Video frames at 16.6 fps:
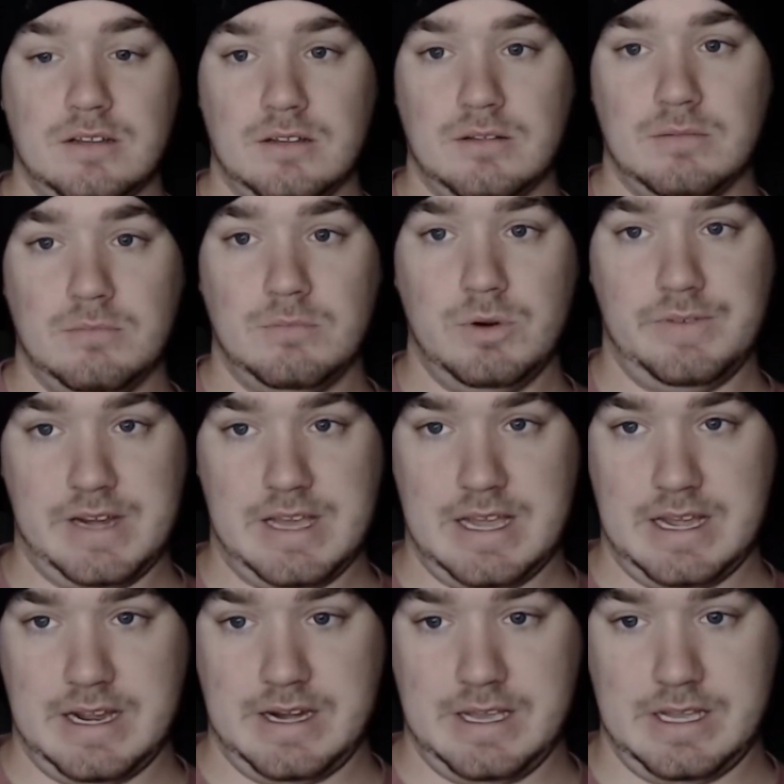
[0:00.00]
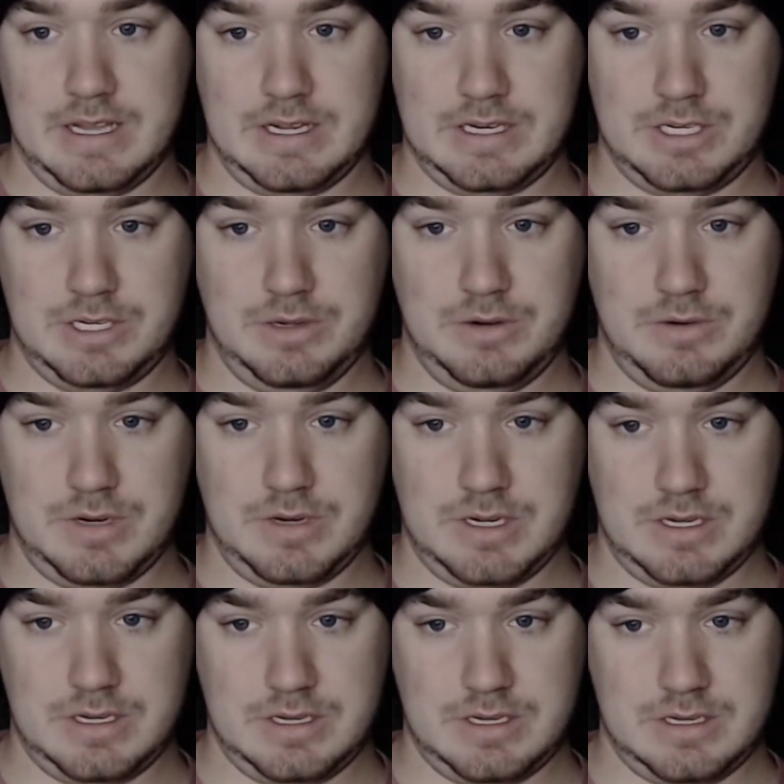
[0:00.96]
Moving on to
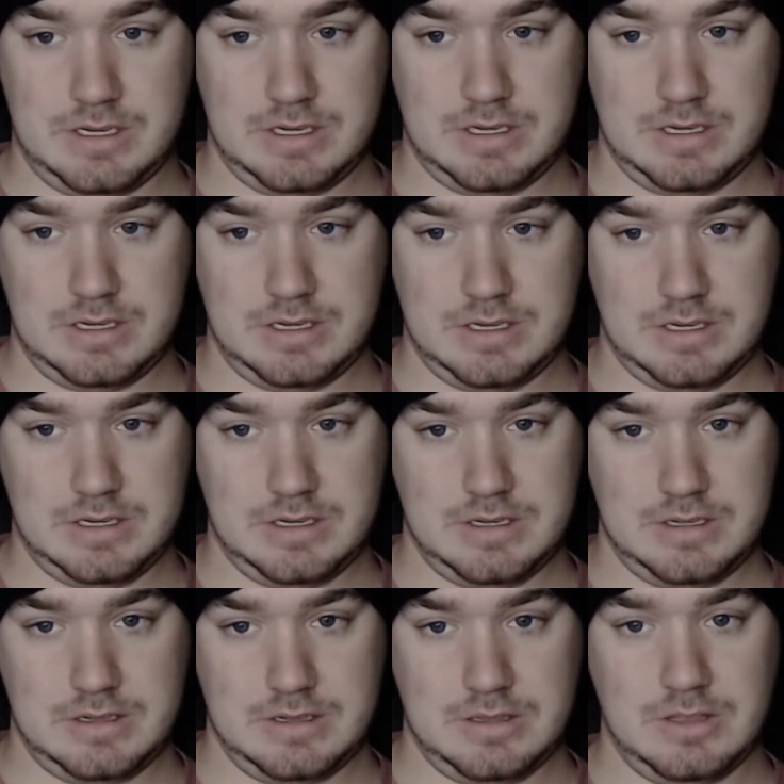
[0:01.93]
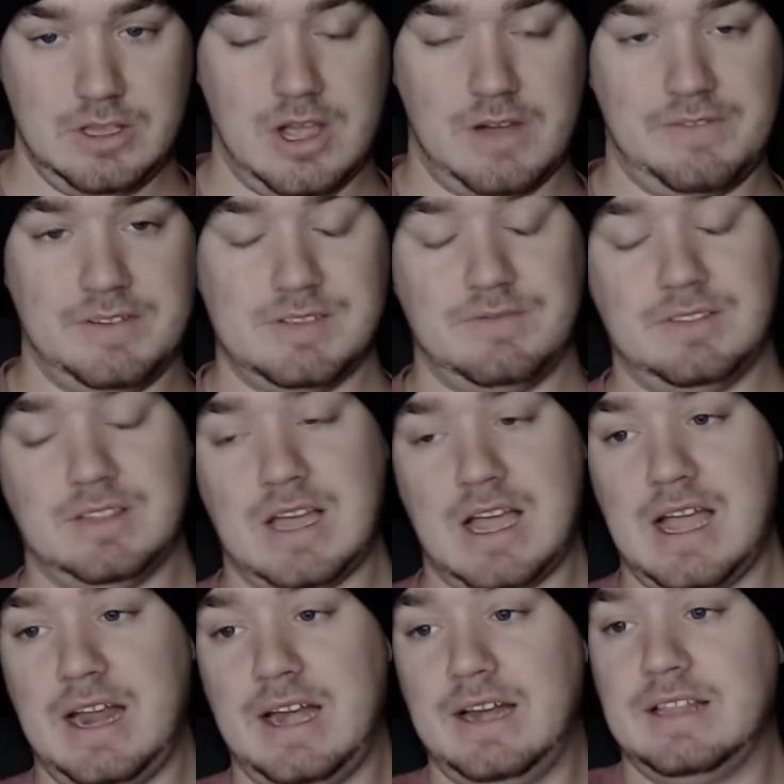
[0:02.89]
the offensive
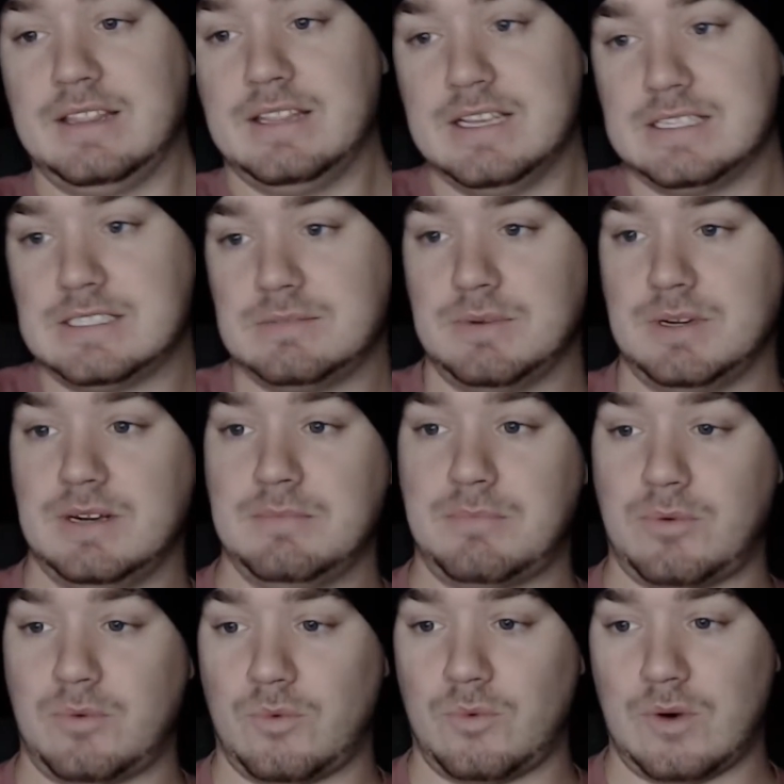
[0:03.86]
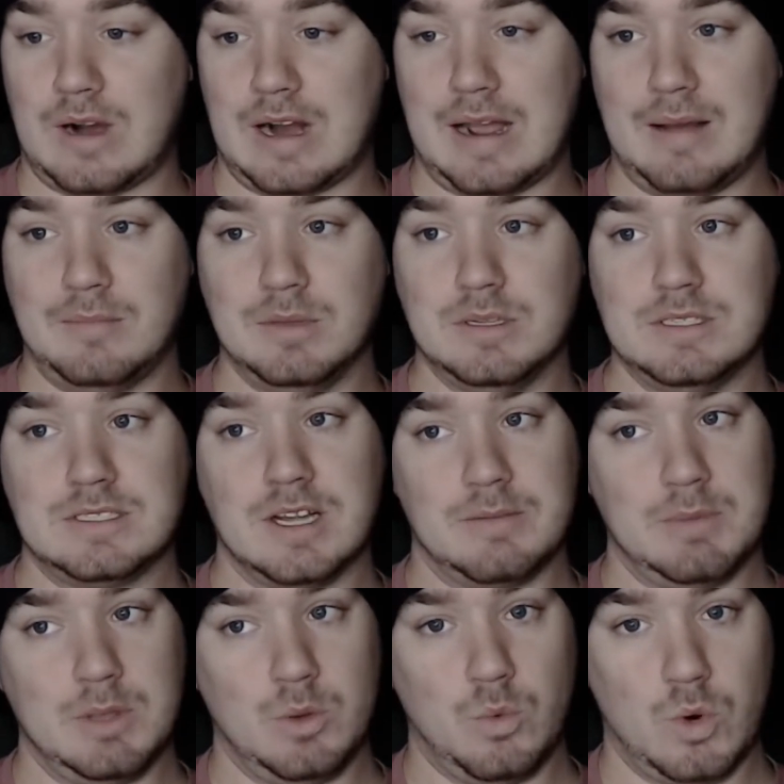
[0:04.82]
line. This one probably is
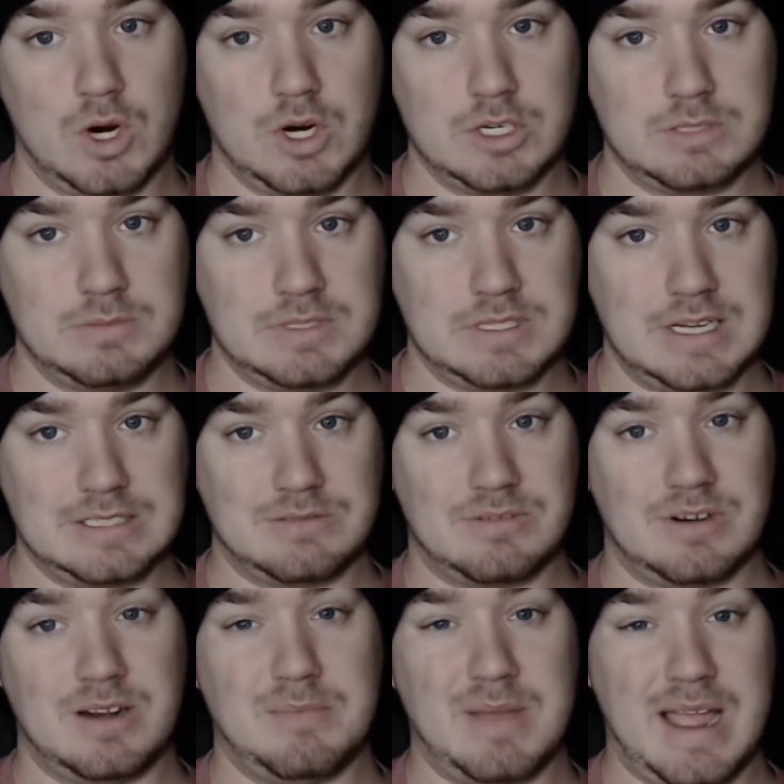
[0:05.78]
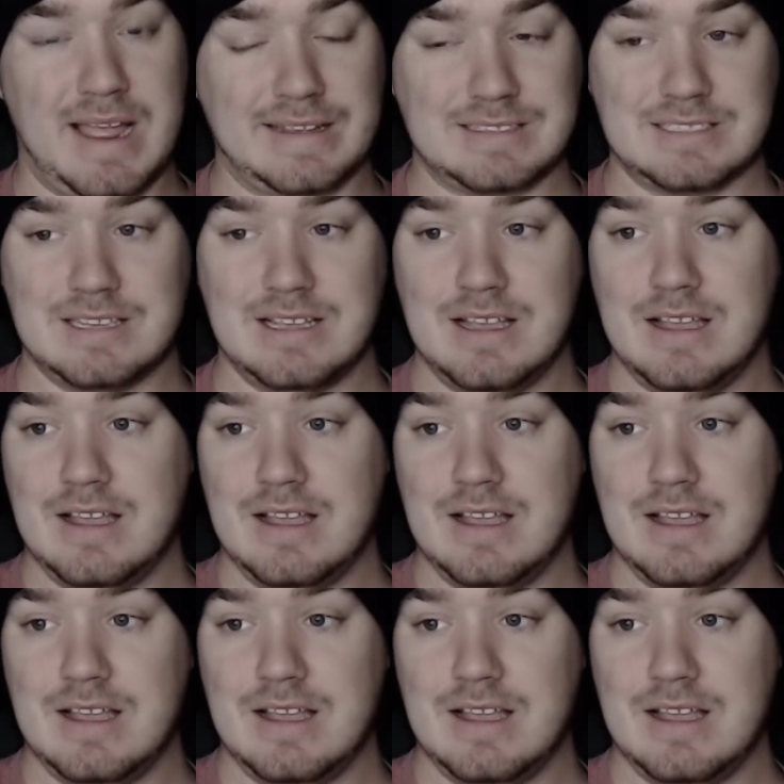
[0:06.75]
going to be the worst besides the running backs.